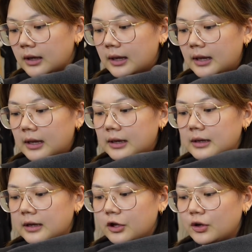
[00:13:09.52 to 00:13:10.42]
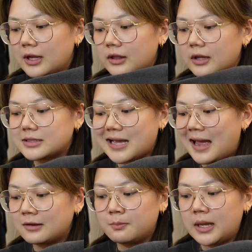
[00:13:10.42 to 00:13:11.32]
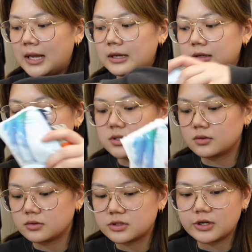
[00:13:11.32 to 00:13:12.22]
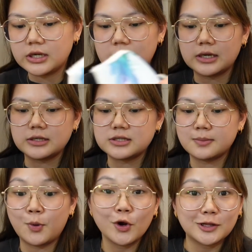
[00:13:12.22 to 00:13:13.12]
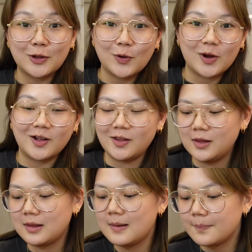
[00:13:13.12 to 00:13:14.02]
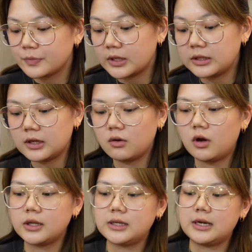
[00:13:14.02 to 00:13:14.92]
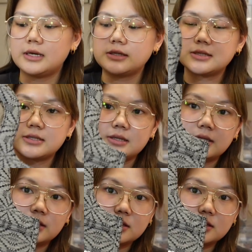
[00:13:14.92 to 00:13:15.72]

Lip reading: And ayun, it's handmade, so it's really nice. Support local. Ganda ng quality, guys.